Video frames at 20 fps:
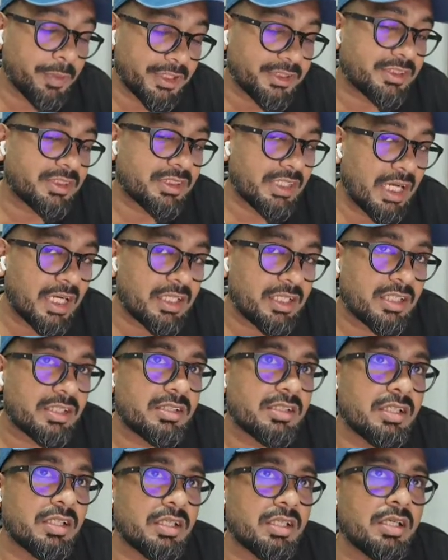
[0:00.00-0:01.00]
that
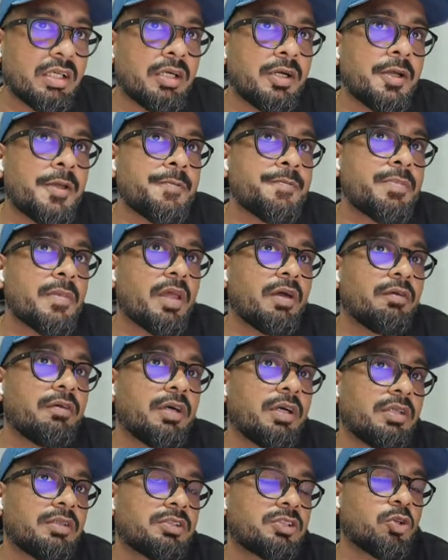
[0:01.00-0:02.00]
in the
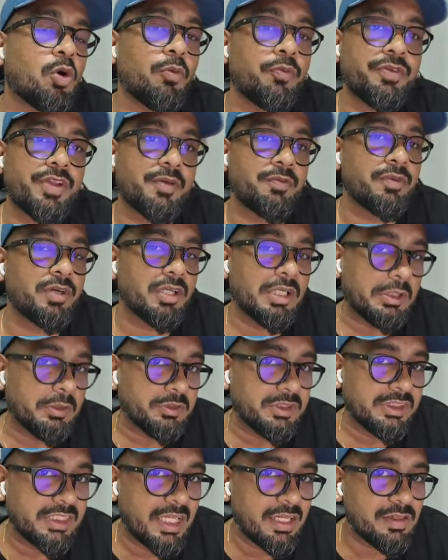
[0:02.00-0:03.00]
scope framework
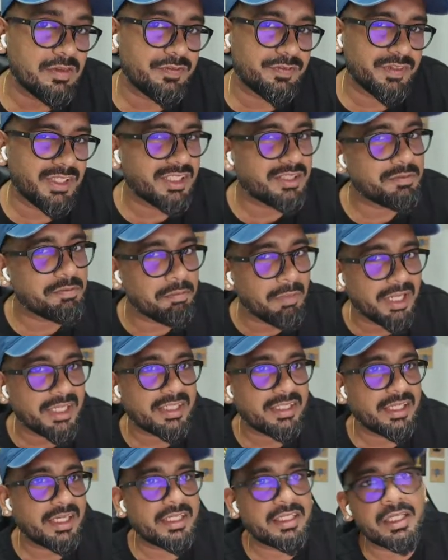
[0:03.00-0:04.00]
itself, it might
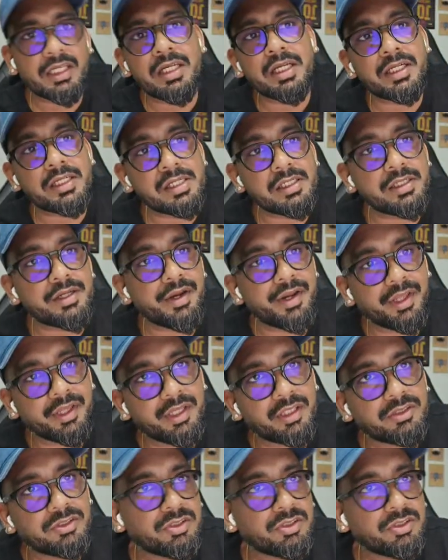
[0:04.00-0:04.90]
get a little tricky.